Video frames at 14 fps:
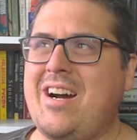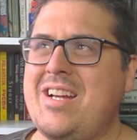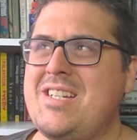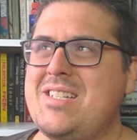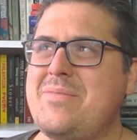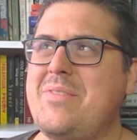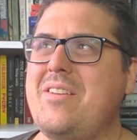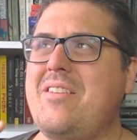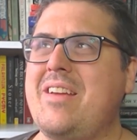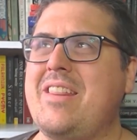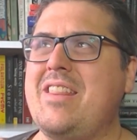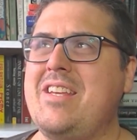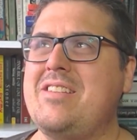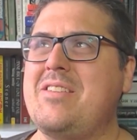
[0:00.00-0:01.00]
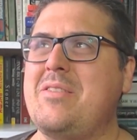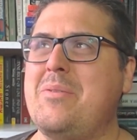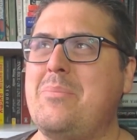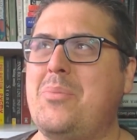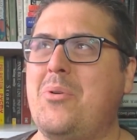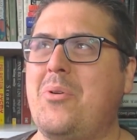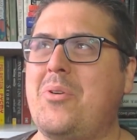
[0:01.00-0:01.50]
I just feel like these are the
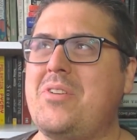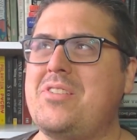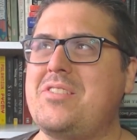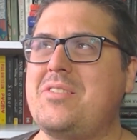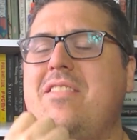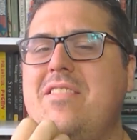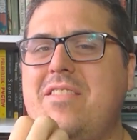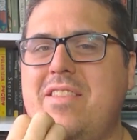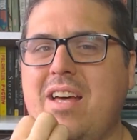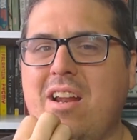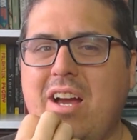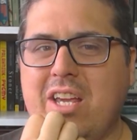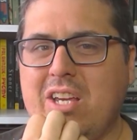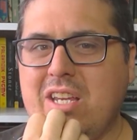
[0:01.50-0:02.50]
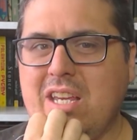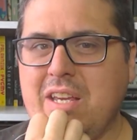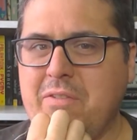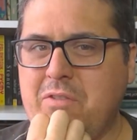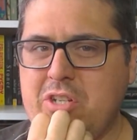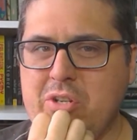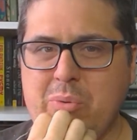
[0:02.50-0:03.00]
books that I could
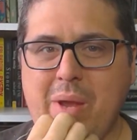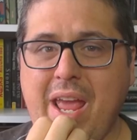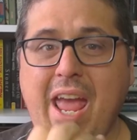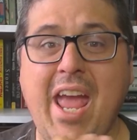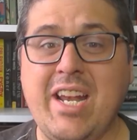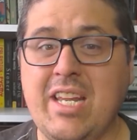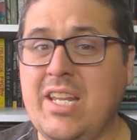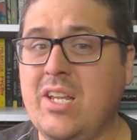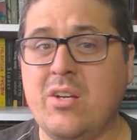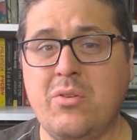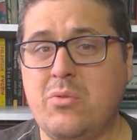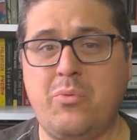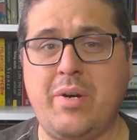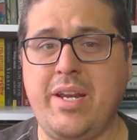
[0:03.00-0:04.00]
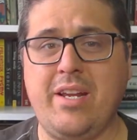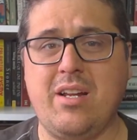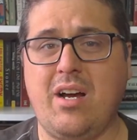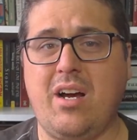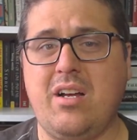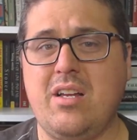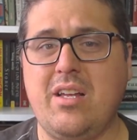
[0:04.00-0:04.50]
give to any
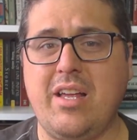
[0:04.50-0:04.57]
reader,